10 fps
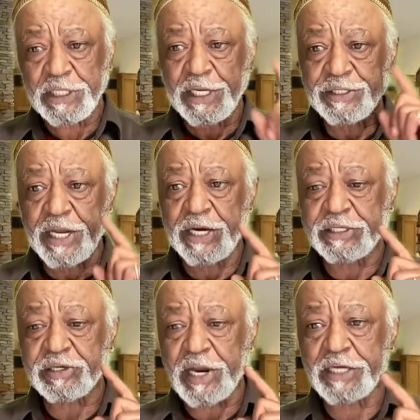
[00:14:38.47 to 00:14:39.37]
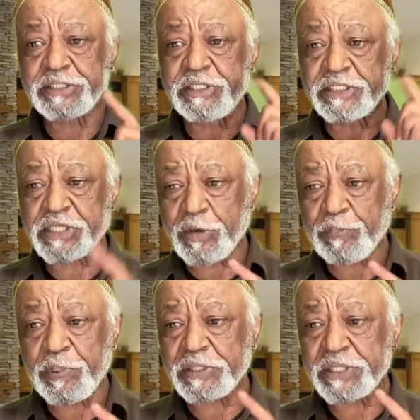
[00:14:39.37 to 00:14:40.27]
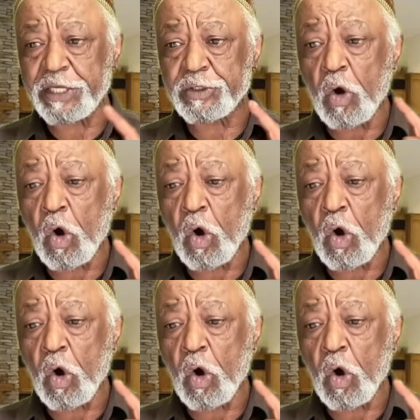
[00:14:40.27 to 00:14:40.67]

And the Eritreans deserve peace. And the